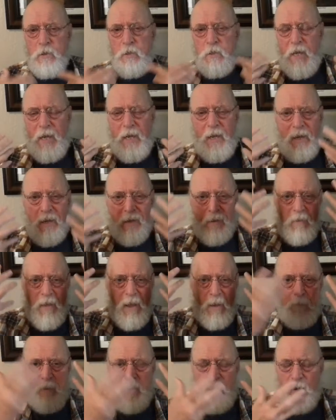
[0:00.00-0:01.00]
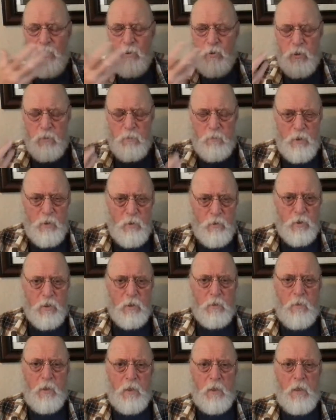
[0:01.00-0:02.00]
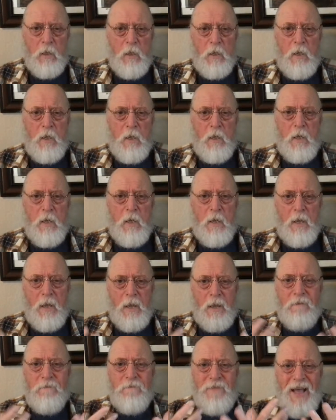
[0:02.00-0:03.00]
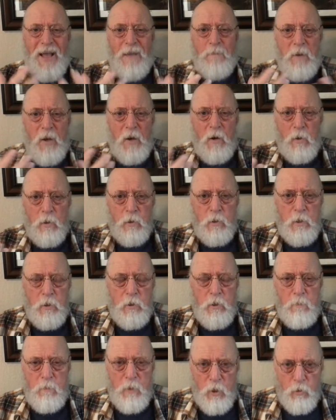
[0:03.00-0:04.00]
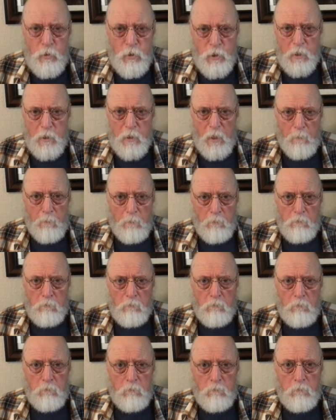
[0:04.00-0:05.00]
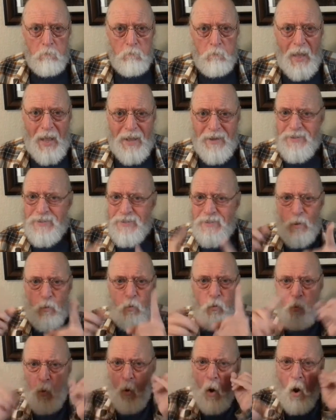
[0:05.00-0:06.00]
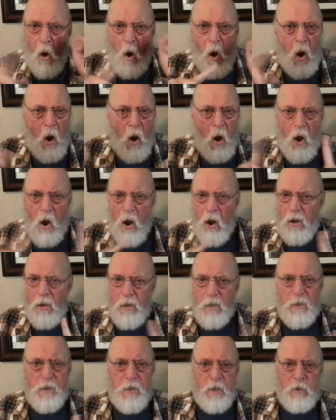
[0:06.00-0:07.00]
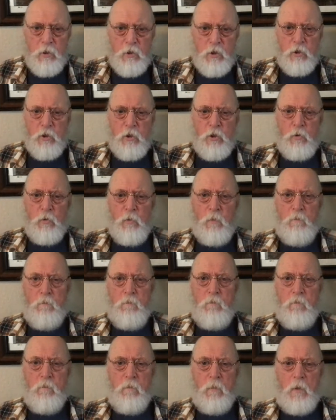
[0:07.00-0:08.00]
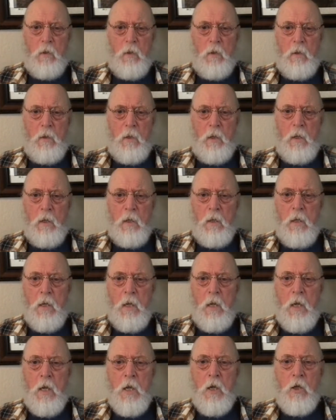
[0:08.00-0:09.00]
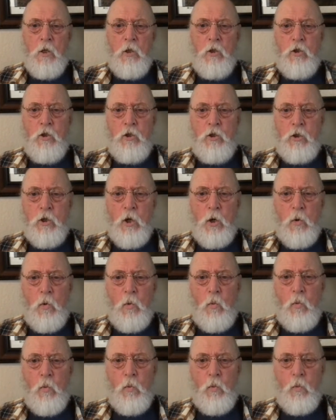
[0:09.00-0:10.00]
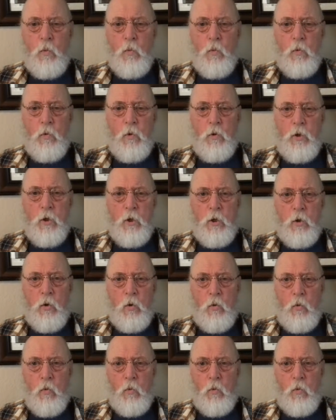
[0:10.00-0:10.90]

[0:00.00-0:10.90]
saying that parent's abusing me, if that parent is abusing them. That is the wrong thing to do. Okay? So the